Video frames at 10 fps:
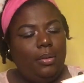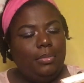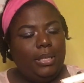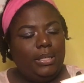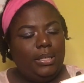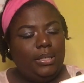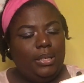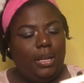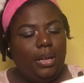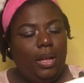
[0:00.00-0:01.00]
this is
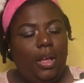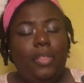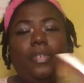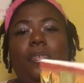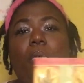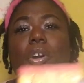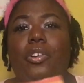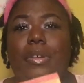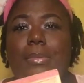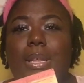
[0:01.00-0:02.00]
the 4
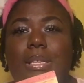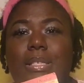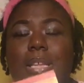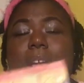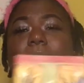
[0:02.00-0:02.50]
Agreements.